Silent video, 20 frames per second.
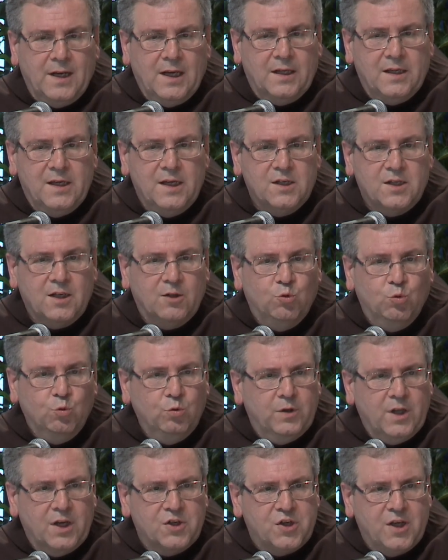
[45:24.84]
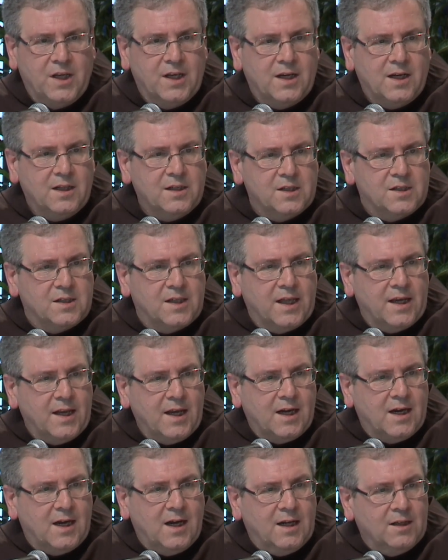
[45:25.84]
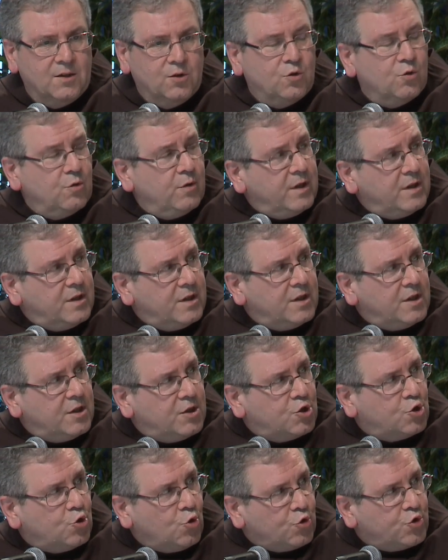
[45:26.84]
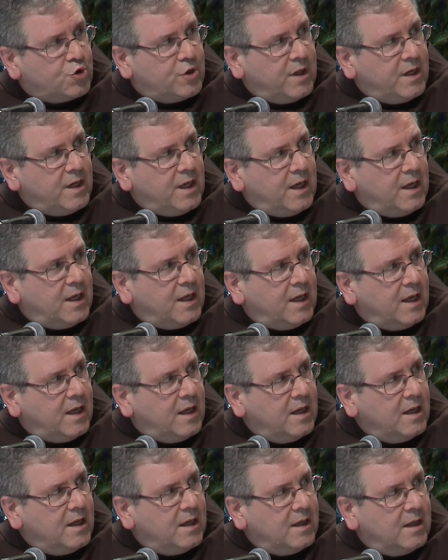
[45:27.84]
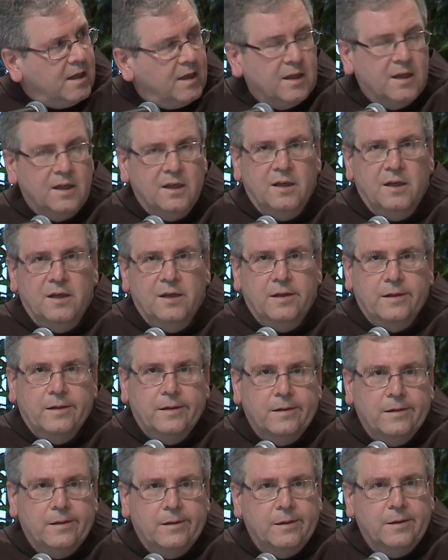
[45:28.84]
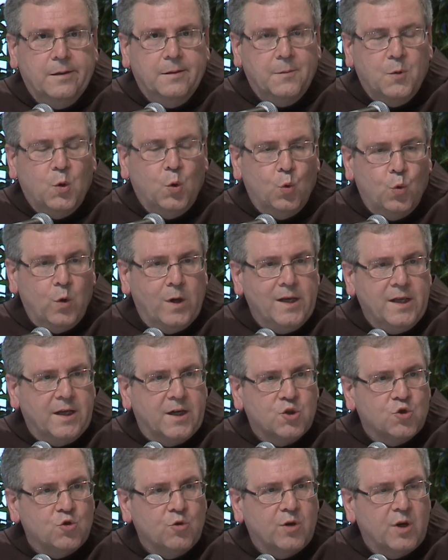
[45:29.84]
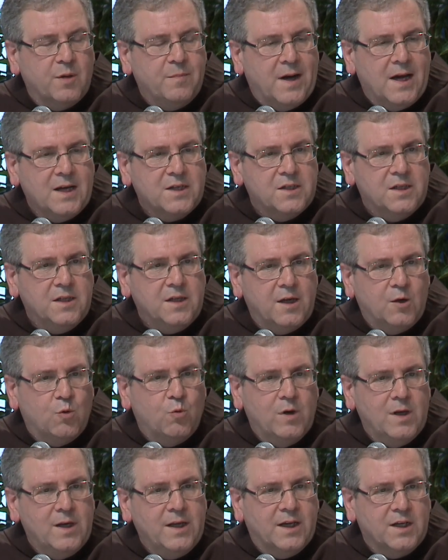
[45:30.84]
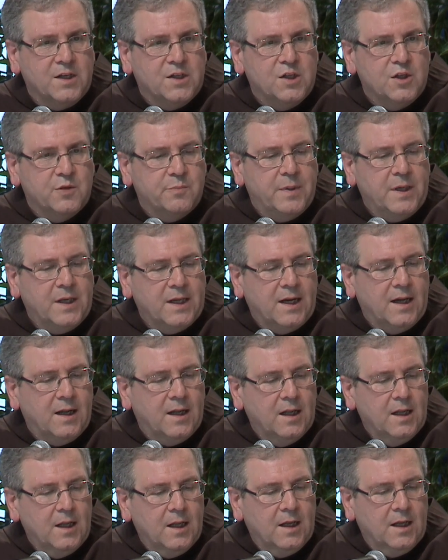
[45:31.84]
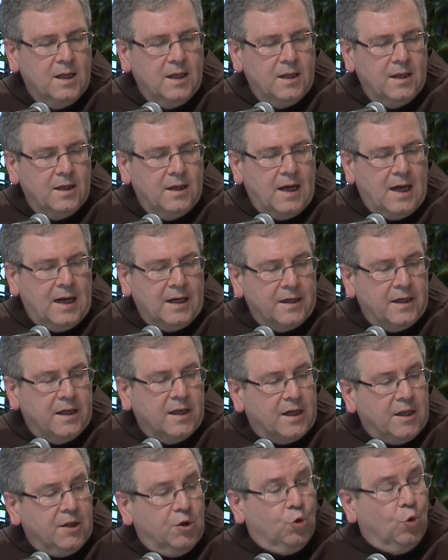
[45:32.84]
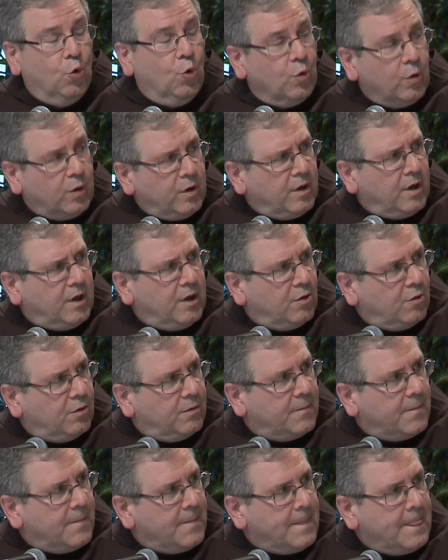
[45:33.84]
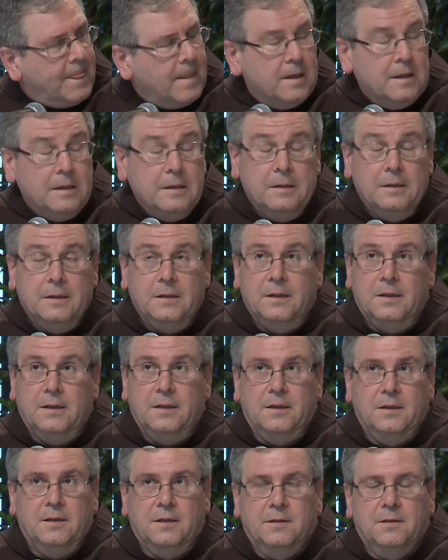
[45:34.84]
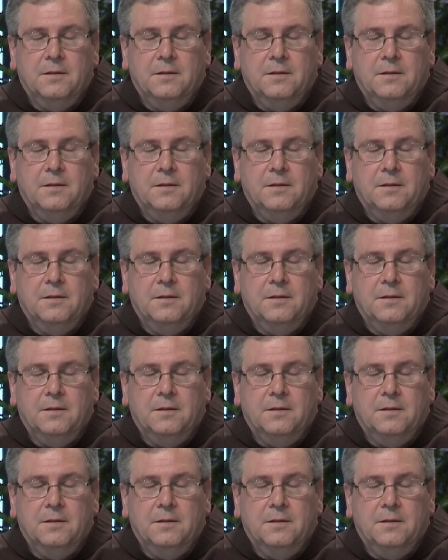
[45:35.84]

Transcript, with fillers: the Custody, but the whole church, is trying to accompany and s support those who have been, th those who are left.